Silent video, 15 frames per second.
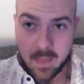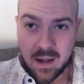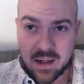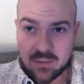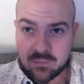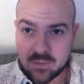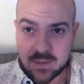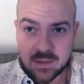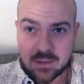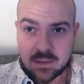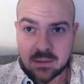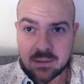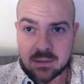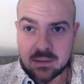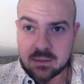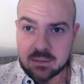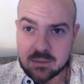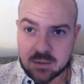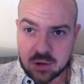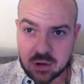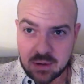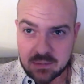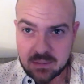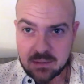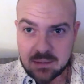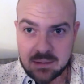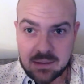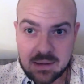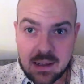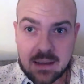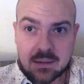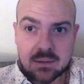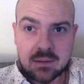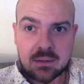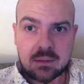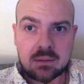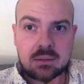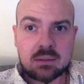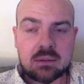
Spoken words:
I haven't seen any shedding yet.